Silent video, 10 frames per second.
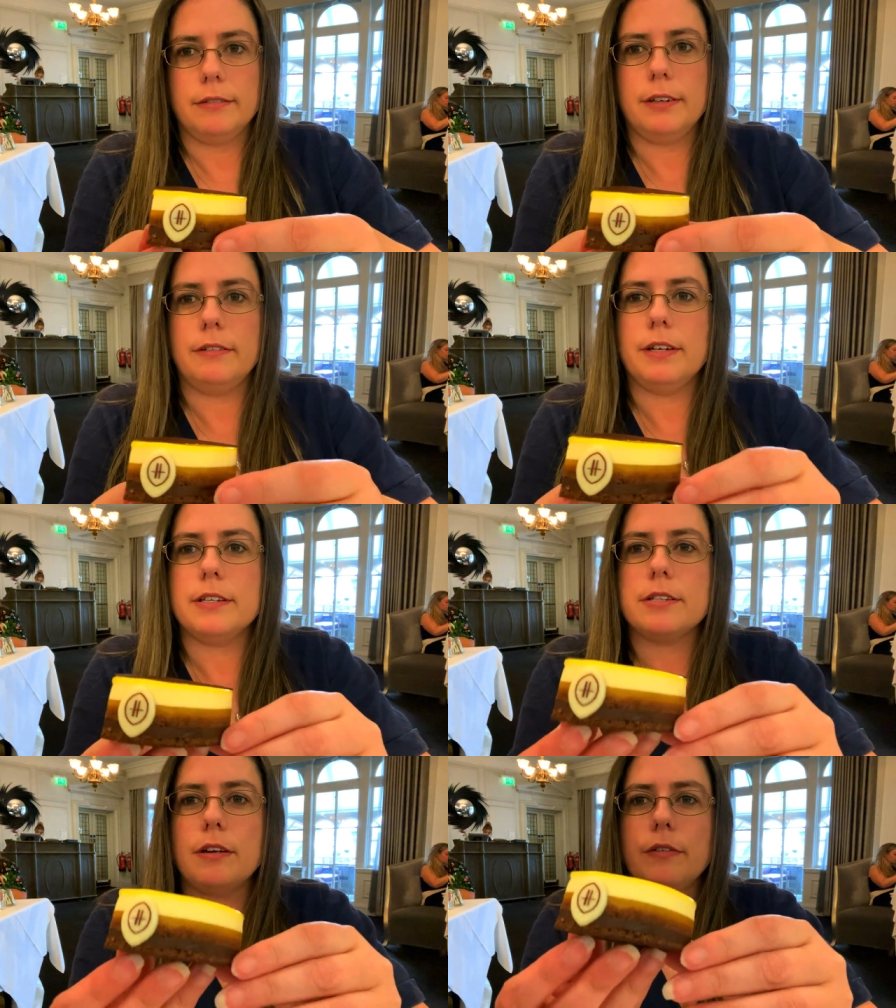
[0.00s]
really,
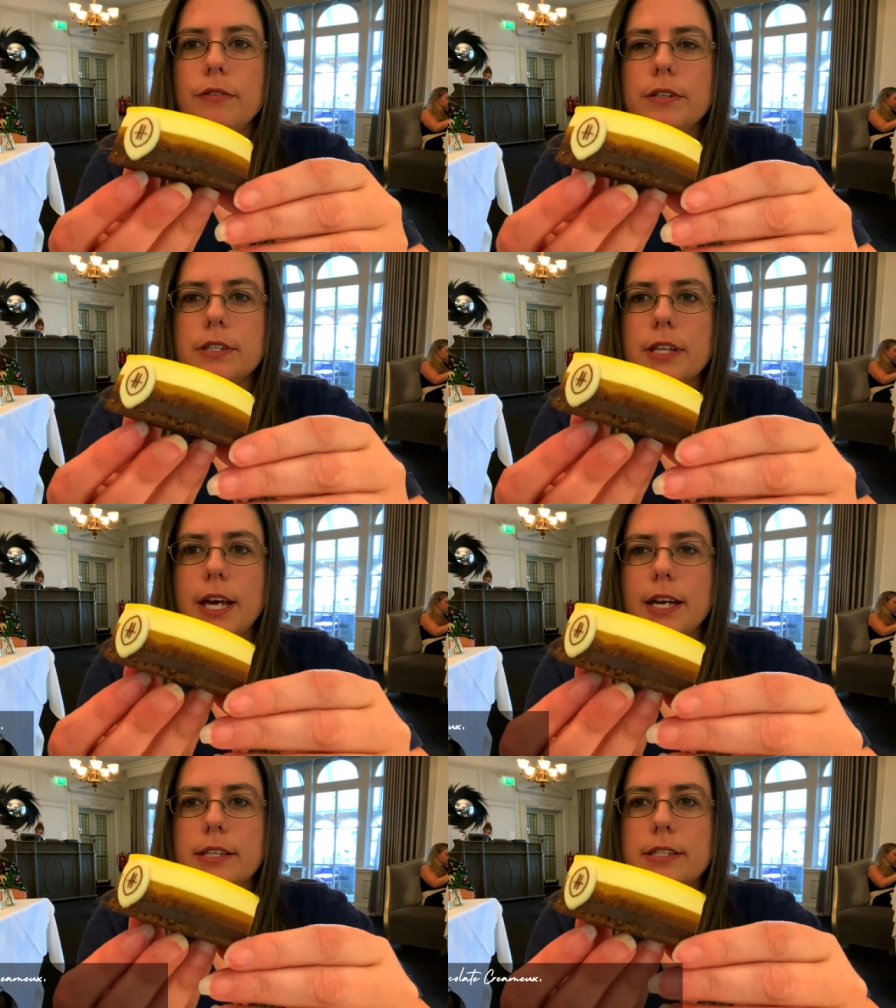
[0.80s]
really soft. So
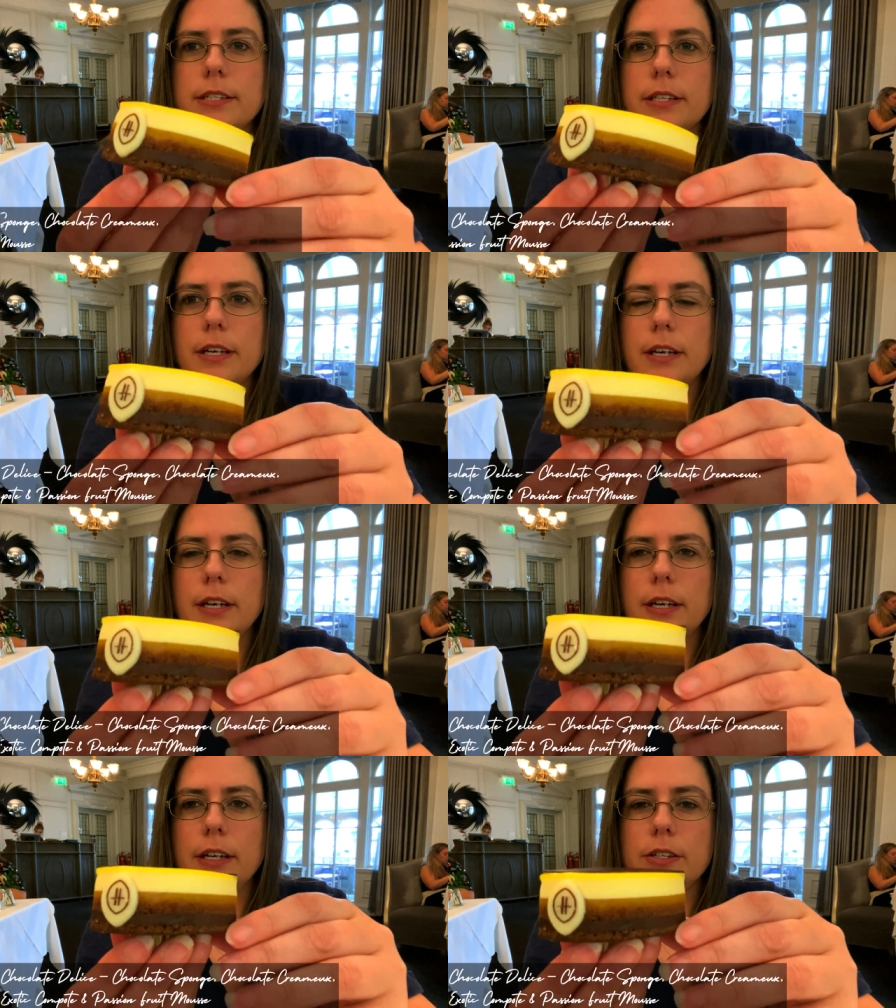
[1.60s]
that's
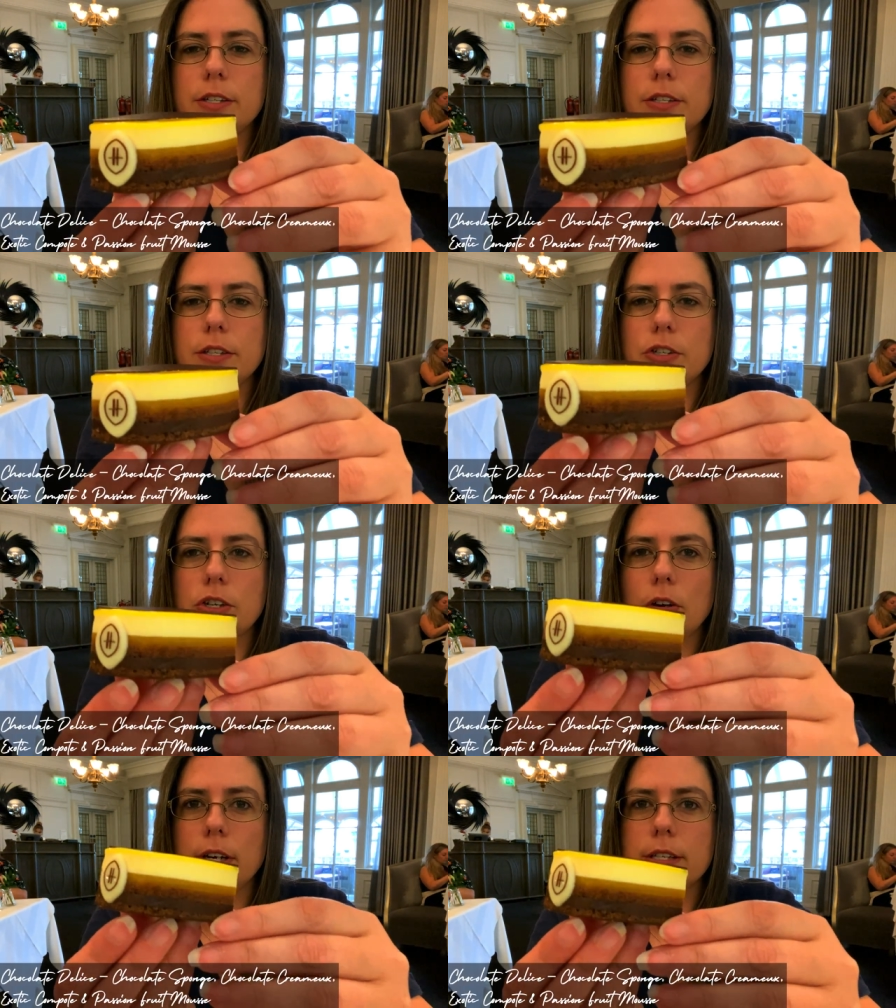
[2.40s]
just the
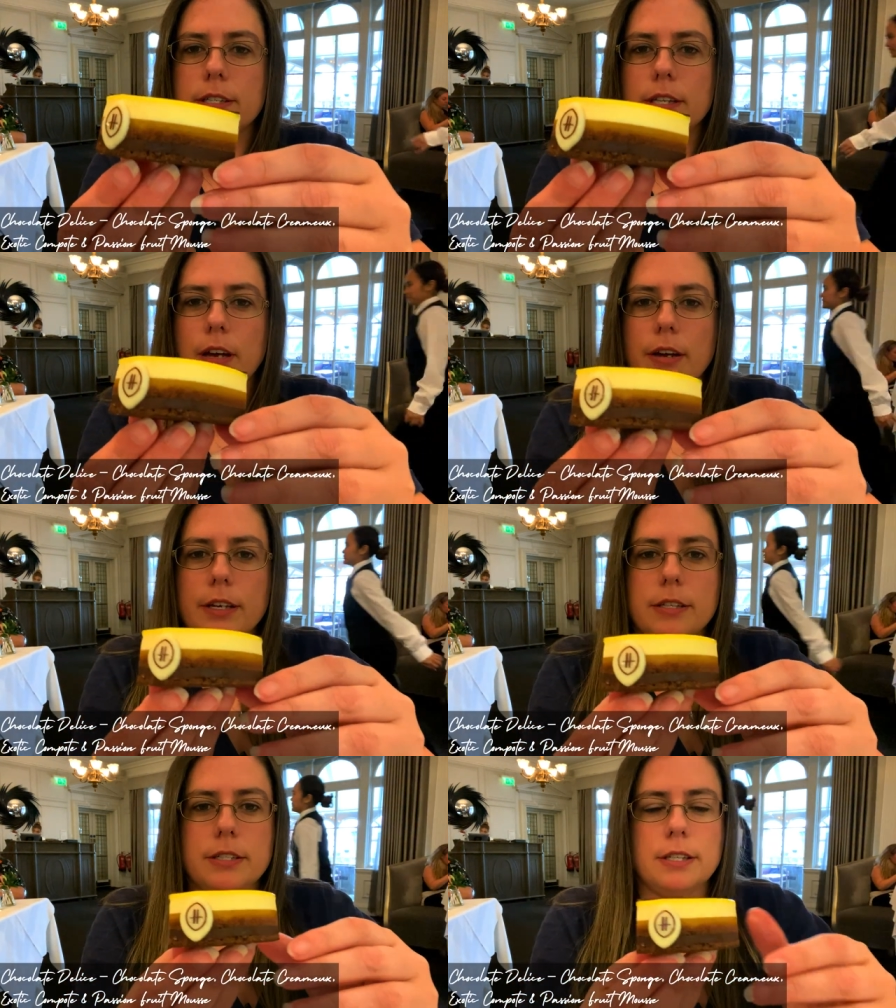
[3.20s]
chocolate
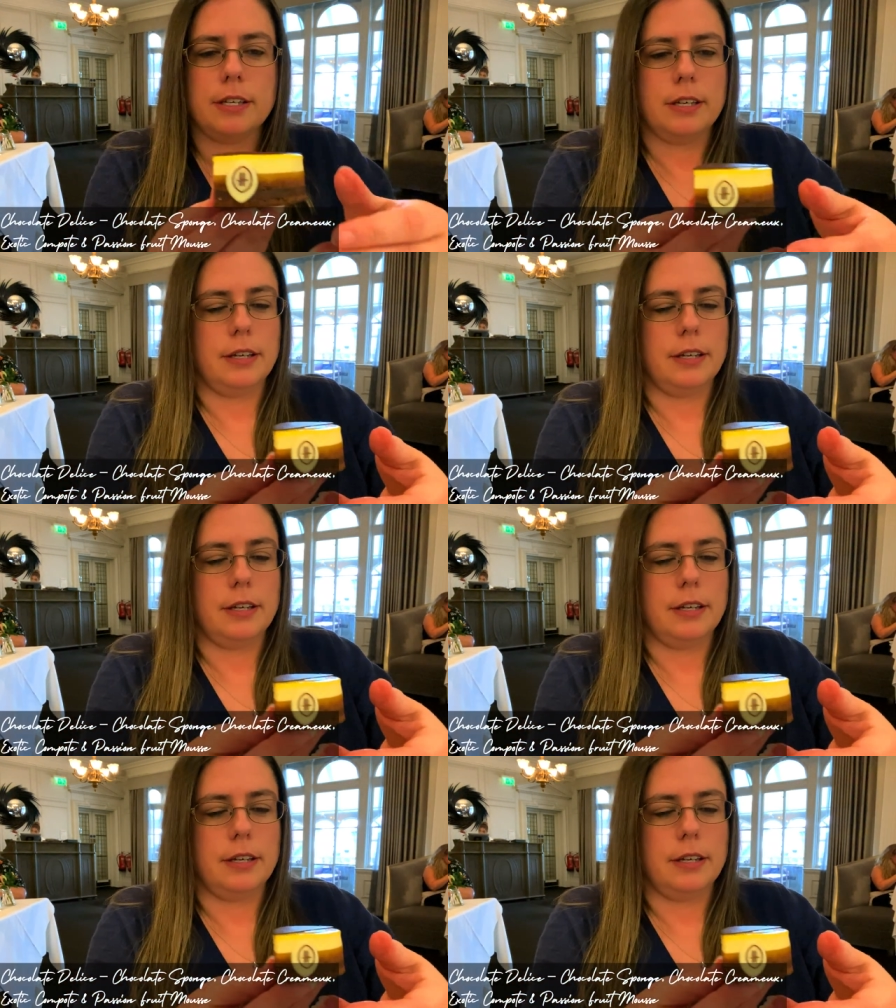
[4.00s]
slice.